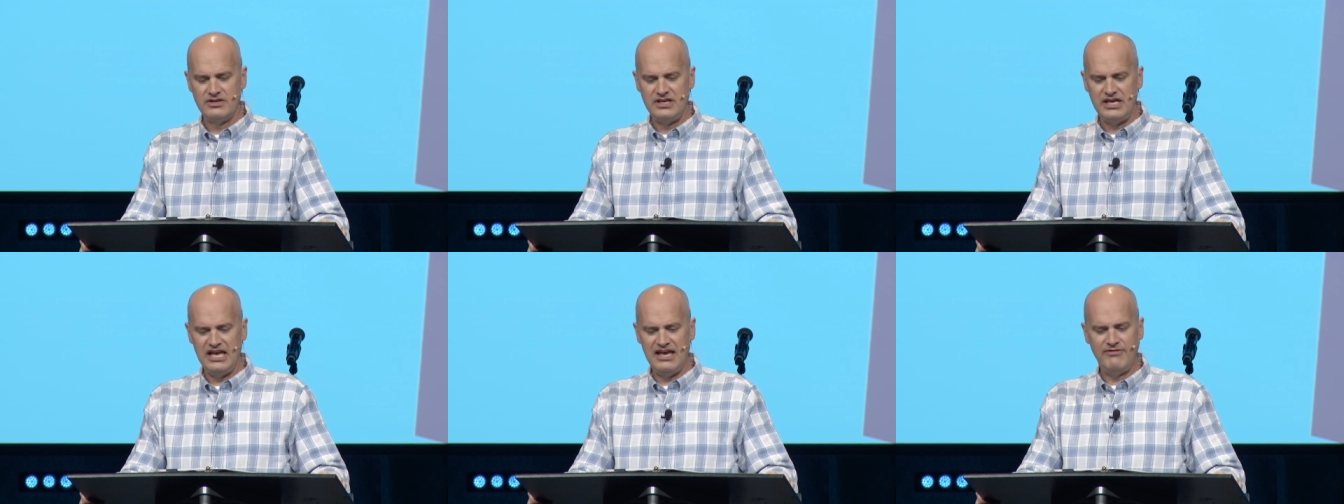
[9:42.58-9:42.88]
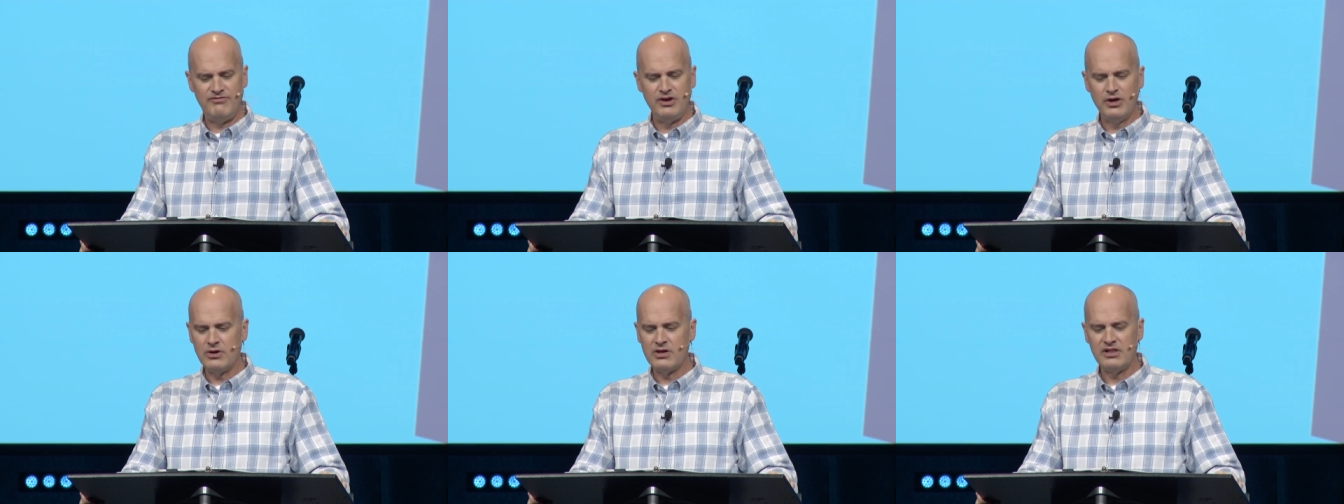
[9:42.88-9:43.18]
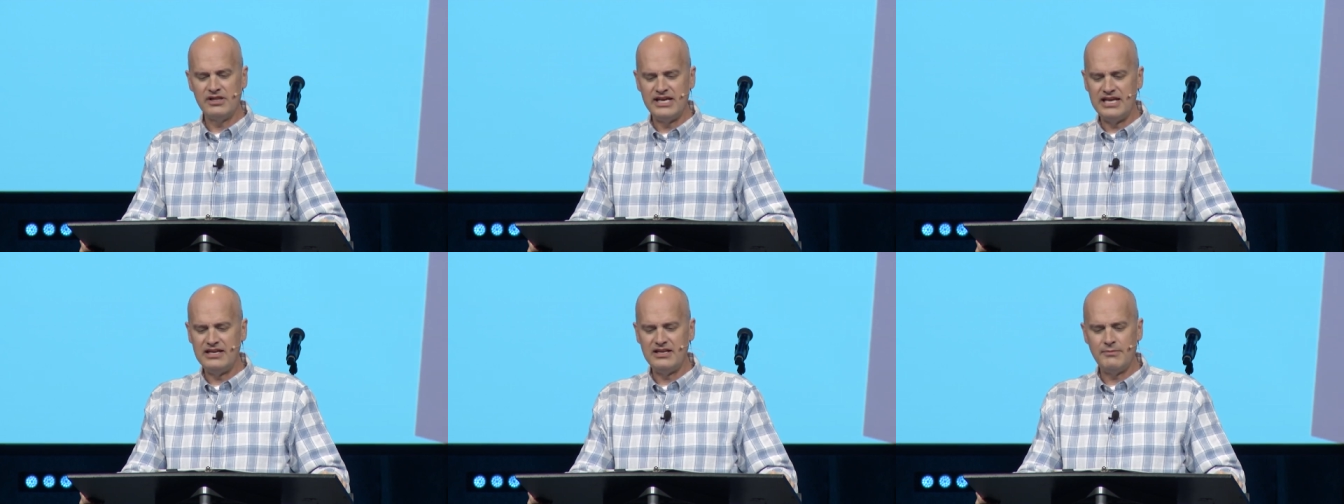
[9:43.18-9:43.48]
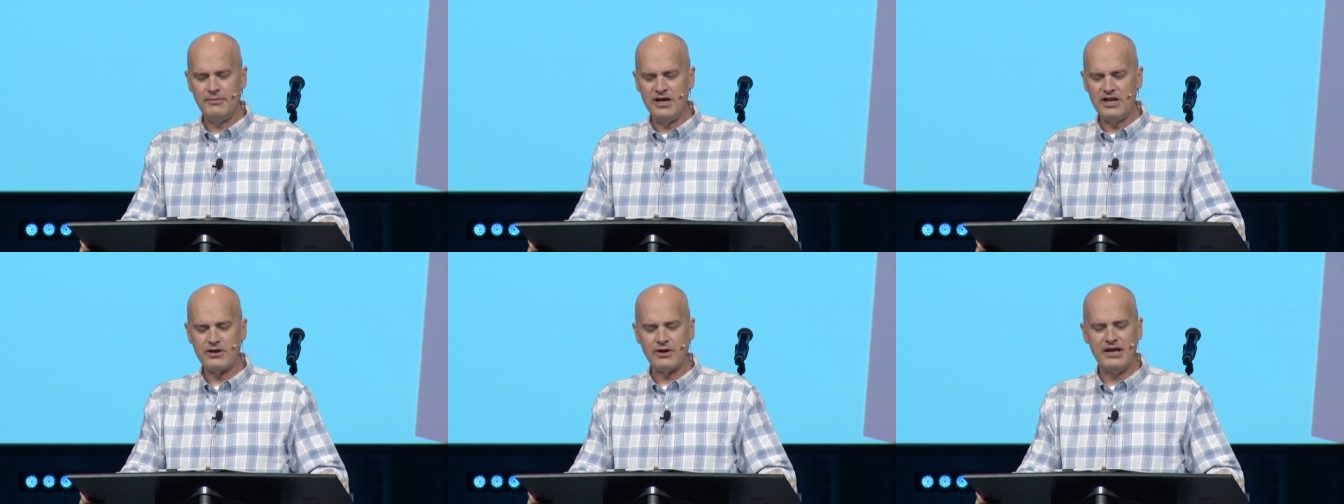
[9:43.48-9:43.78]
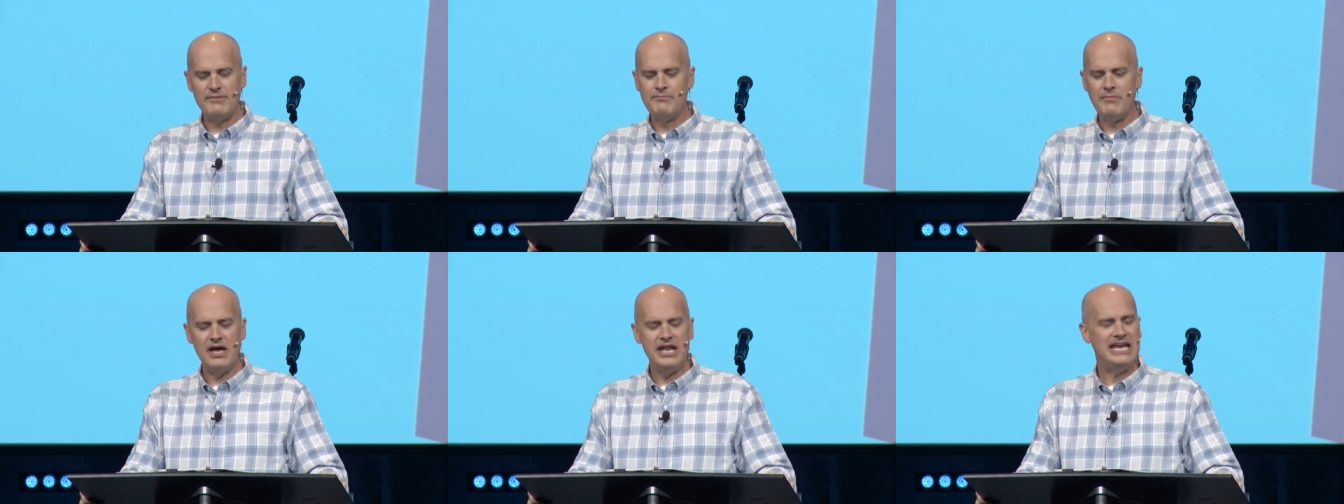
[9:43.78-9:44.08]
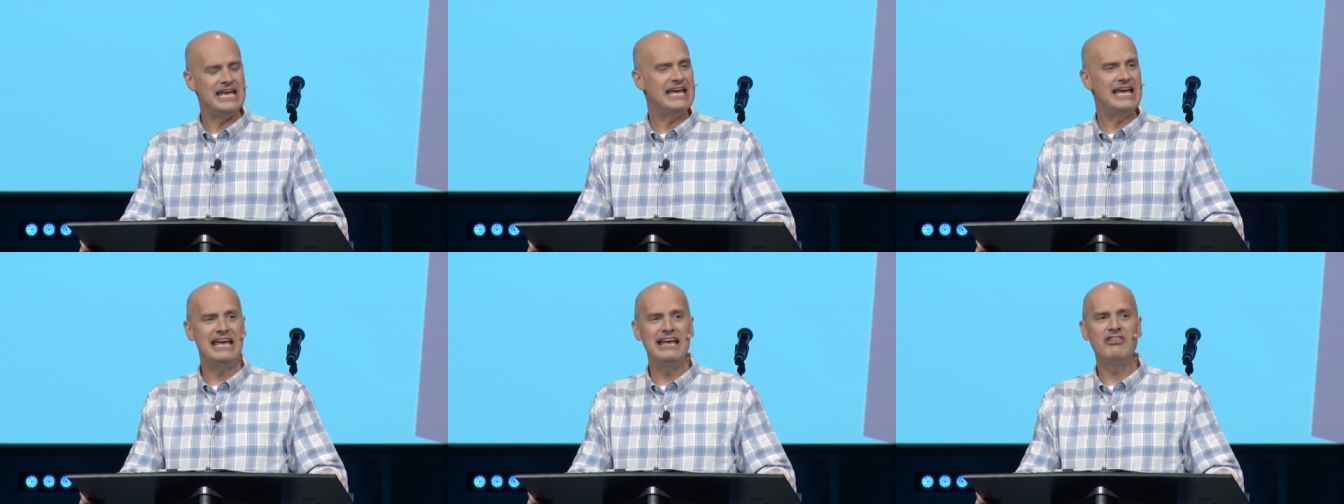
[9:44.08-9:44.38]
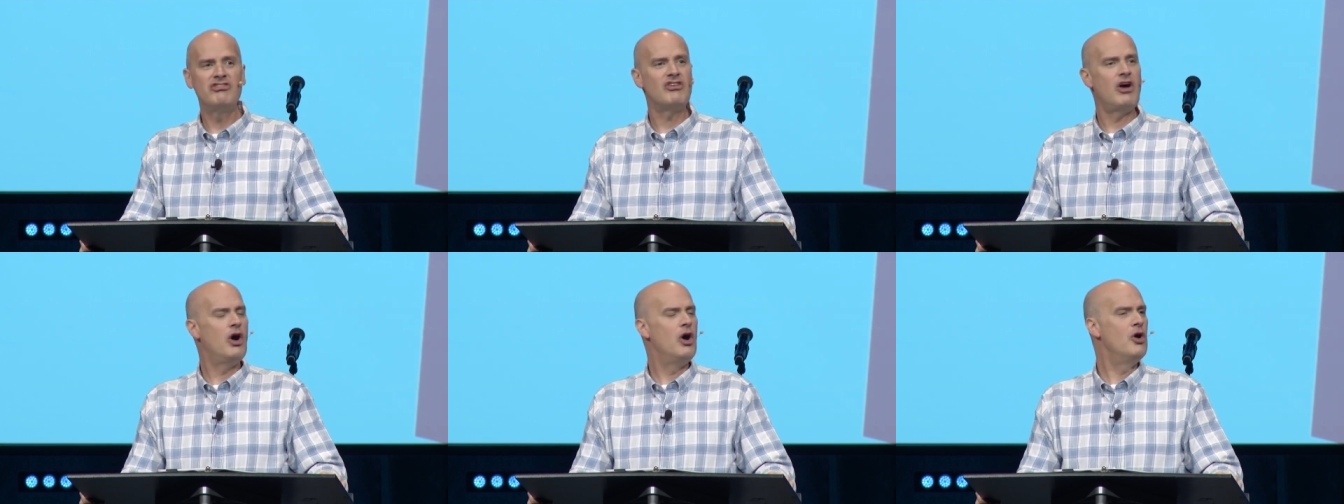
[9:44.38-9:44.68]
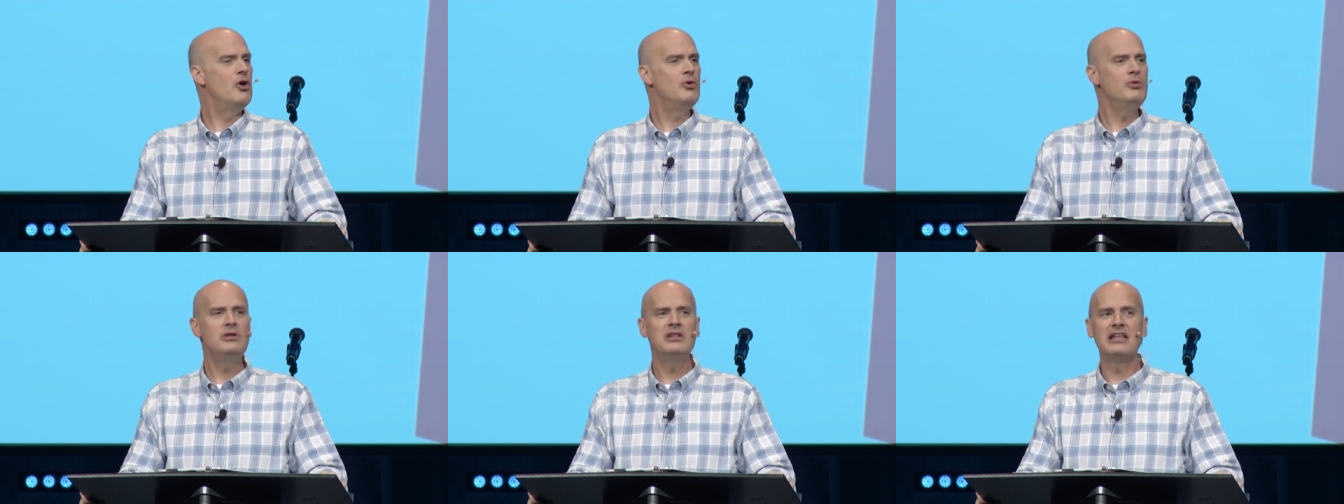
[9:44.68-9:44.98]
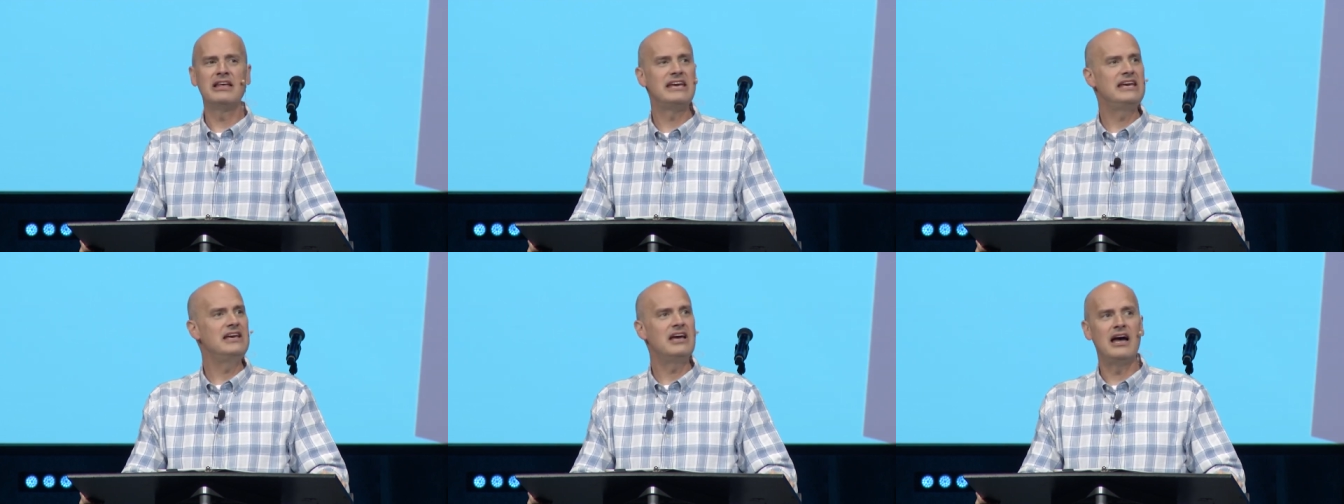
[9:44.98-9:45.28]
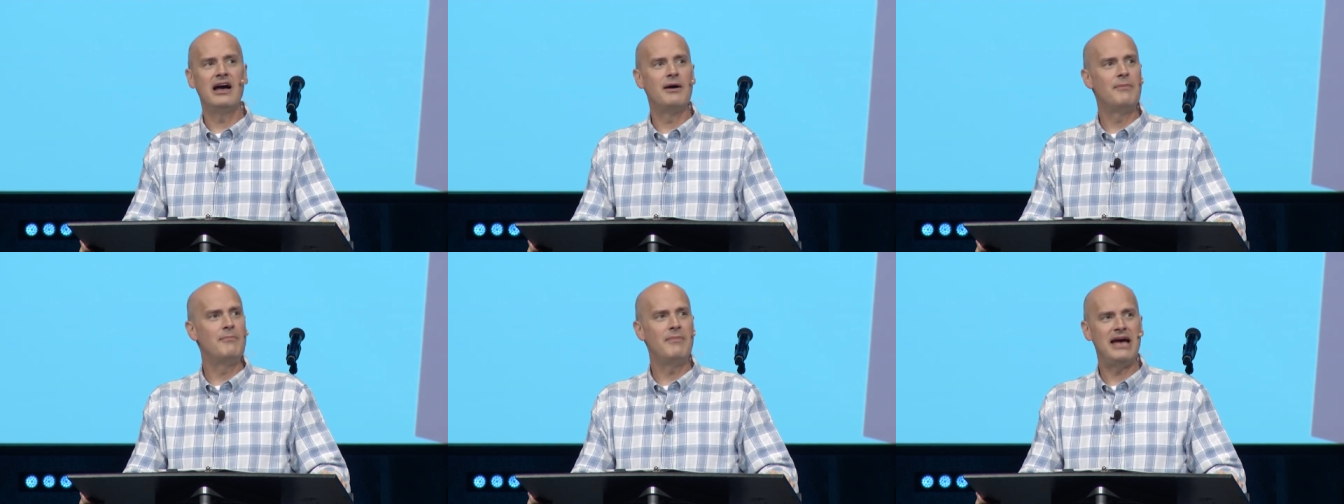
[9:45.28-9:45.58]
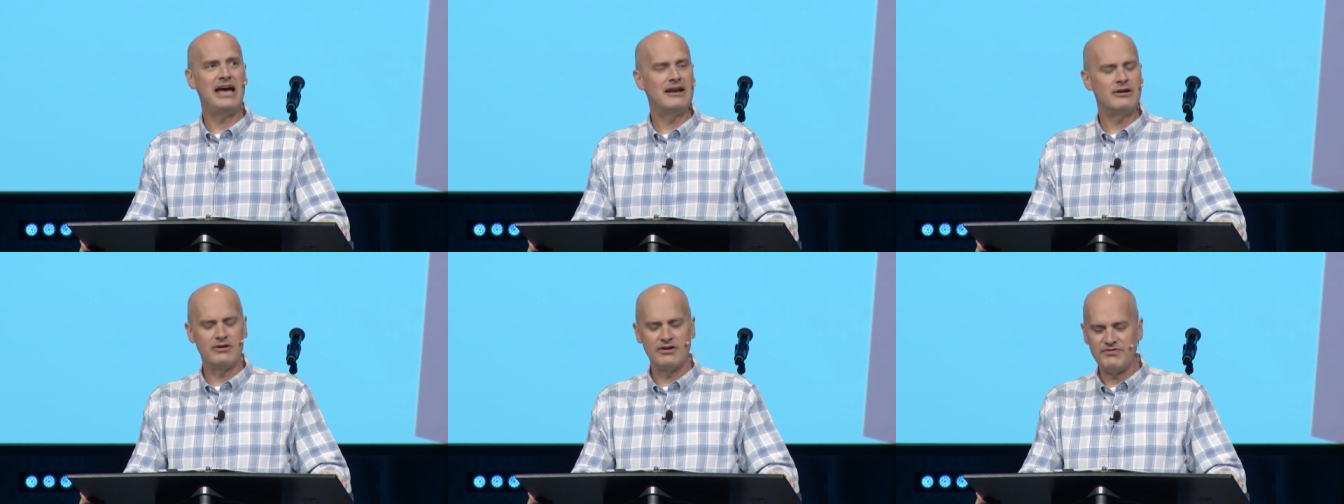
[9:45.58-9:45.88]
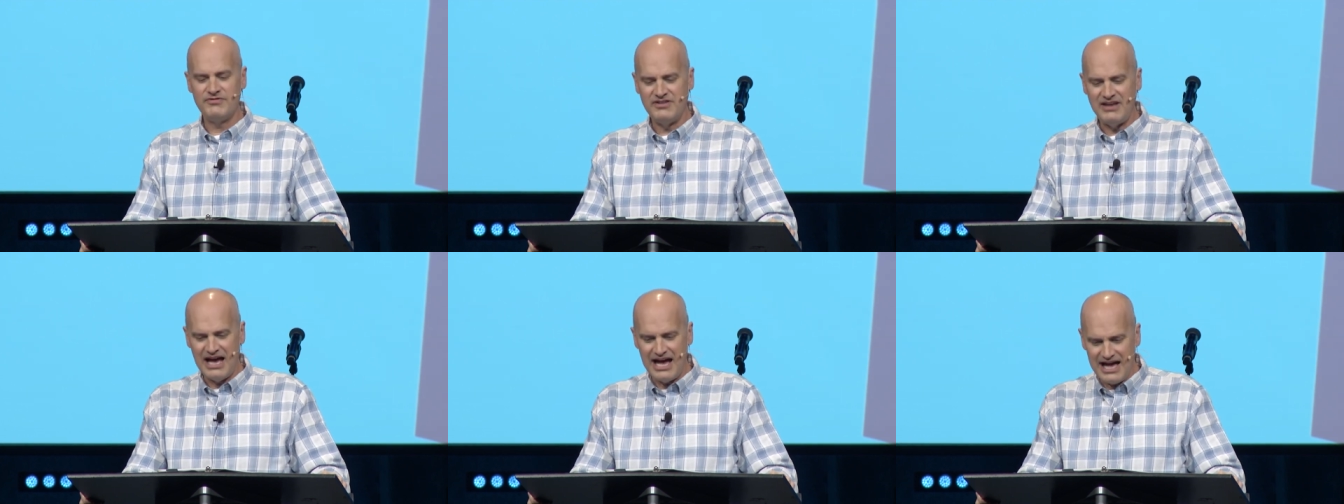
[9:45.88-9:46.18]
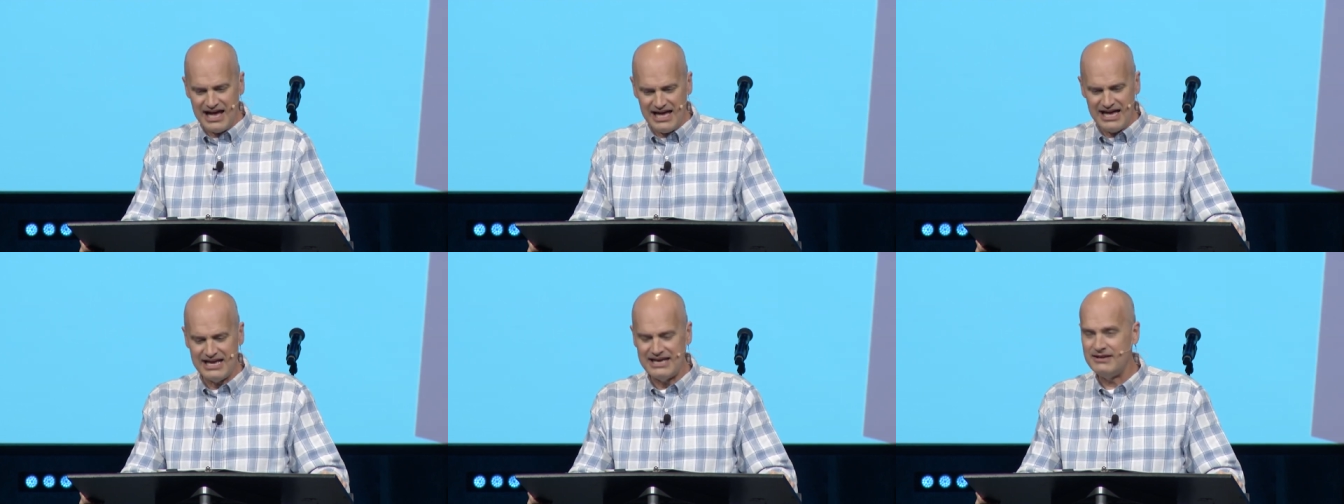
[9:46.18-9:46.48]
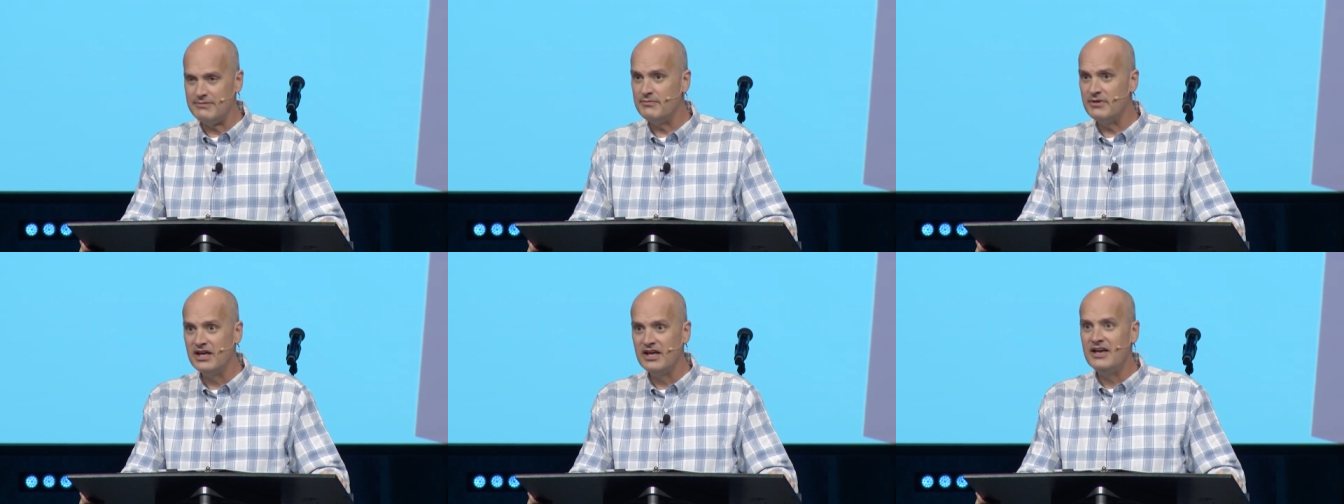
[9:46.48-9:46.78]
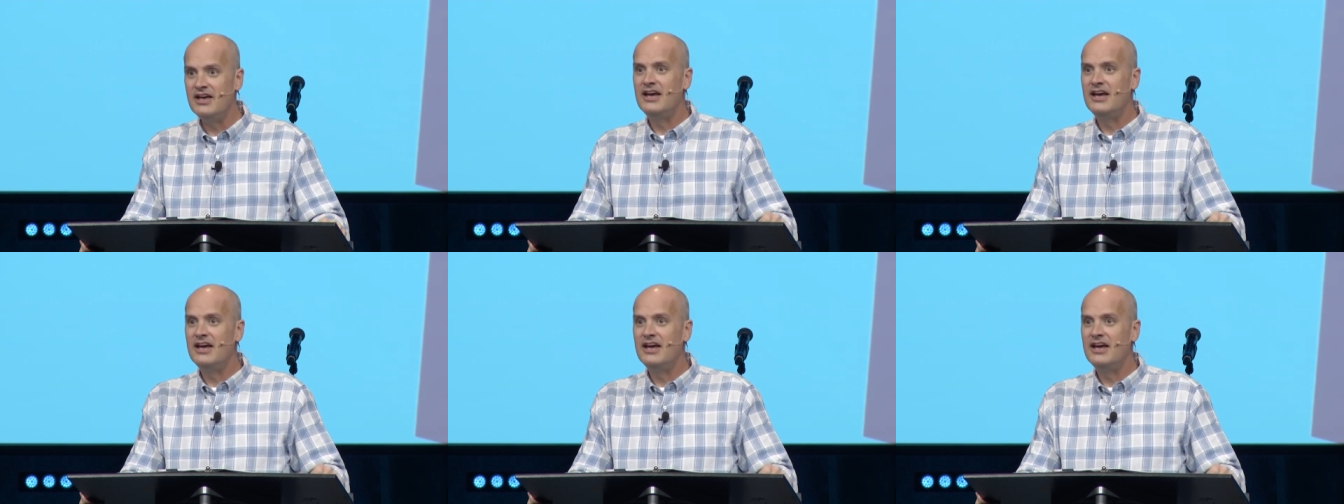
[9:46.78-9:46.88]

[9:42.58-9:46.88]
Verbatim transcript: If you're clinging to money, it's only a matter of time